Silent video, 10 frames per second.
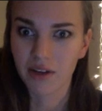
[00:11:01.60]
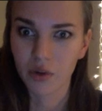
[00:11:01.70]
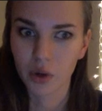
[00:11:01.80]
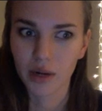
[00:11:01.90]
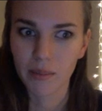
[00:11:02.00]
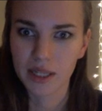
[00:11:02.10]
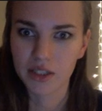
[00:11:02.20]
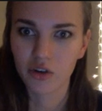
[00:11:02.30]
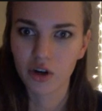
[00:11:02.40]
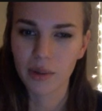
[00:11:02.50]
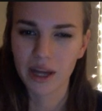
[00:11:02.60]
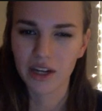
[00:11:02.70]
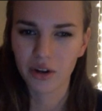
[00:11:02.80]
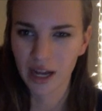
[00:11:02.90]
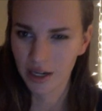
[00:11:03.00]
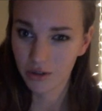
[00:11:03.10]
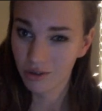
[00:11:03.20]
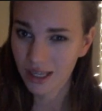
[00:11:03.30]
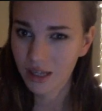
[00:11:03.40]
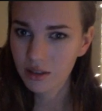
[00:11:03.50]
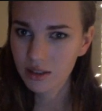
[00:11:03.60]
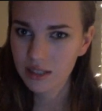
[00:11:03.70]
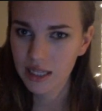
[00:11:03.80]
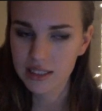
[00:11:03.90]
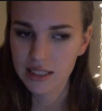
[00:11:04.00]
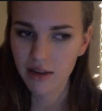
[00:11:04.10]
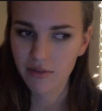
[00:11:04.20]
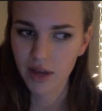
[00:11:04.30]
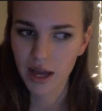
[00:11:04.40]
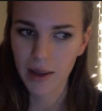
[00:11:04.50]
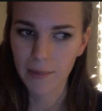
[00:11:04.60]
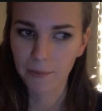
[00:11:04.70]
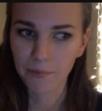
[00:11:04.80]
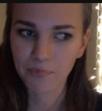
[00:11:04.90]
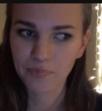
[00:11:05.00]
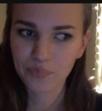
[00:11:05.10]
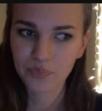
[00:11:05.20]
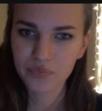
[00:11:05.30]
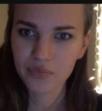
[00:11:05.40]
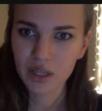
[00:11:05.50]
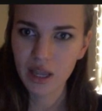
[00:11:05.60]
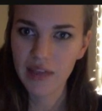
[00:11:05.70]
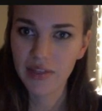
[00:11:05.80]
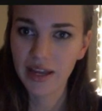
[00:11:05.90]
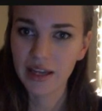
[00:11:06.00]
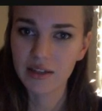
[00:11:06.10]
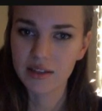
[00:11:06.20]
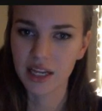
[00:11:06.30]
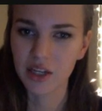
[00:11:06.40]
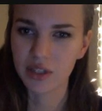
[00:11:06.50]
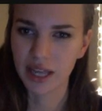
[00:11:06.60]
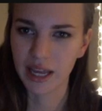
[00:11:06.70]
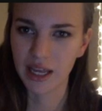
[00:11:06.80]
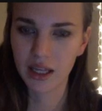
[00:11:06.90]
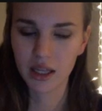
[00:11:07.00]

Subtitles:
floor muscle group, and you learn how to do Kegels and stuff, and they set you to like